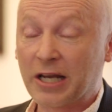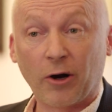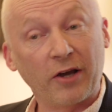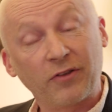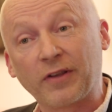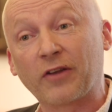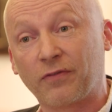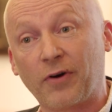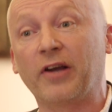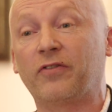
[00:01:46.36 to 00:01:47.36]
Now, I think that's
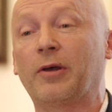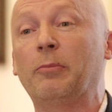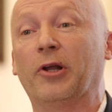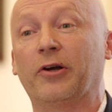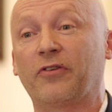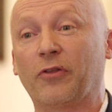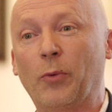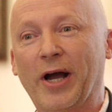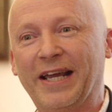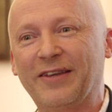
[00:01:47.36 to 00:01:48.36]
very similar to the
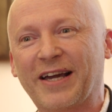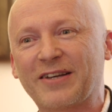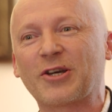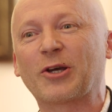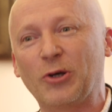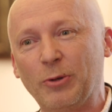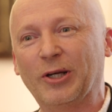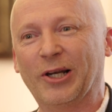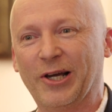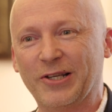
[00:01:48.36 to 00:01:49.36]
way that a
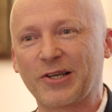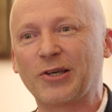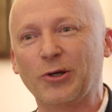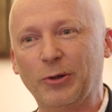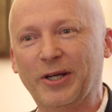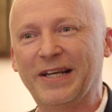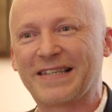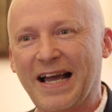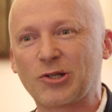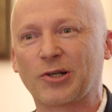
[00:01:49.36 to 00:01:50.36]
human learns. A human
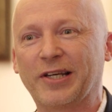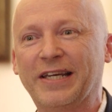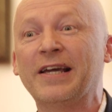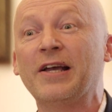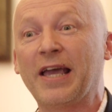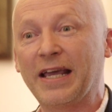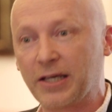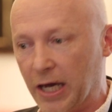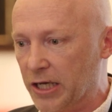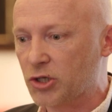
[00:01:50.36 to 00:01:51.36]
is actually
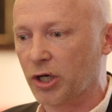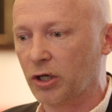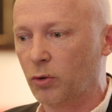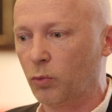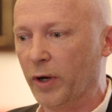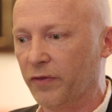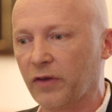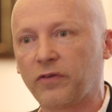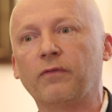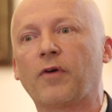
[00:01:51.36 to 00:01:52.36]
engaging with
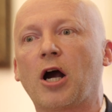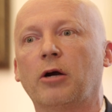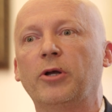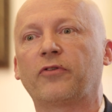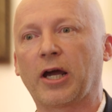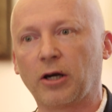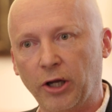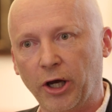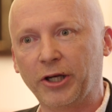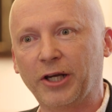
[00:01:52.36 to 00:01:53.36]
its environment and
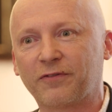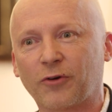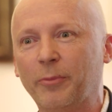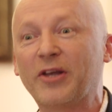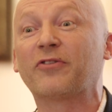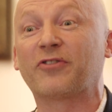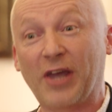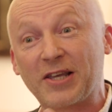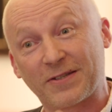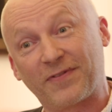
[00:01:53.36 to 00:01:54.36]
learning from
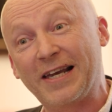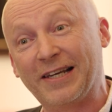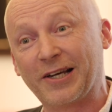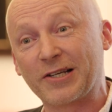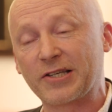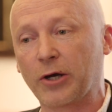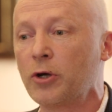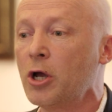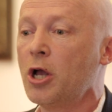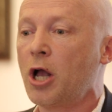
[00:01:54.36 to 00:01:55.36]
its failure.
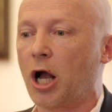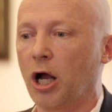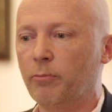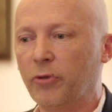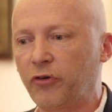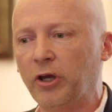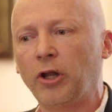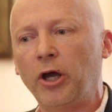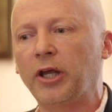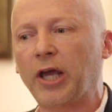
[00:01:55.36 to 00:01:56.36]
So
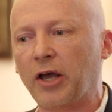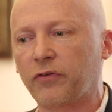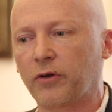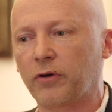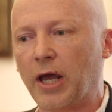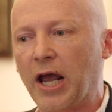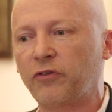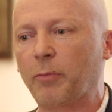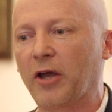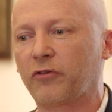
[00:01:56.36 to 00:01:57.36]
machine learning has an
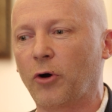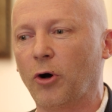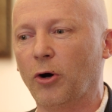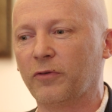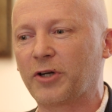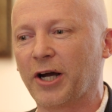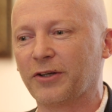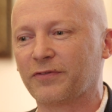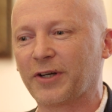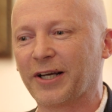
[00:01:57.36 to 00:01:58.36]
aspect of
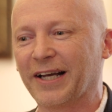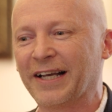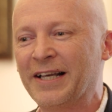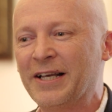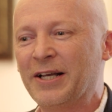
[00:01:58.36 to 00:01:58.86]
kind of